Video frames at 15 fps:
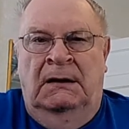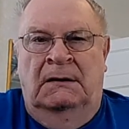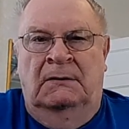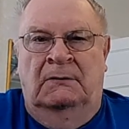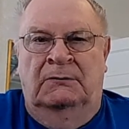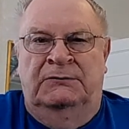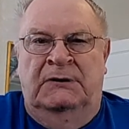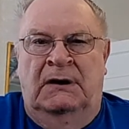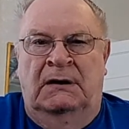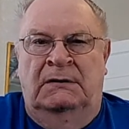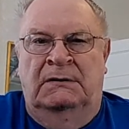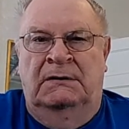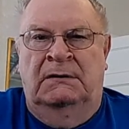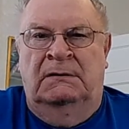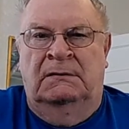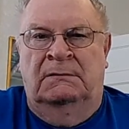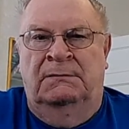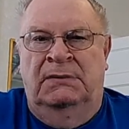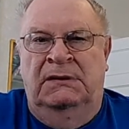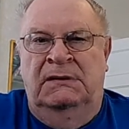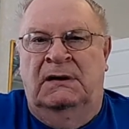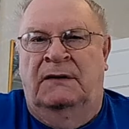an old John Deere
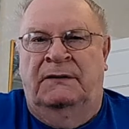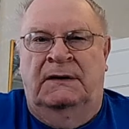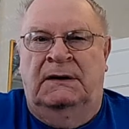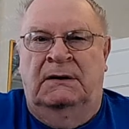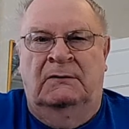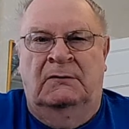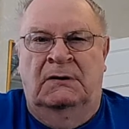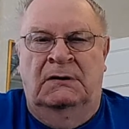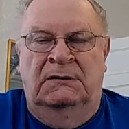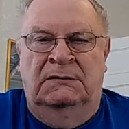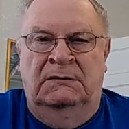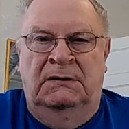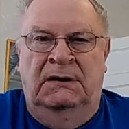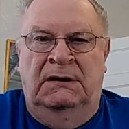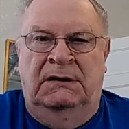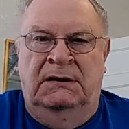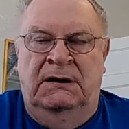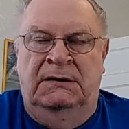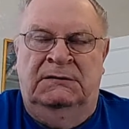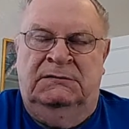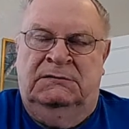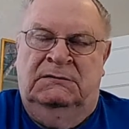B, I think it was. In any
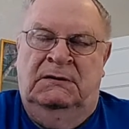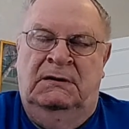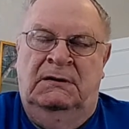case,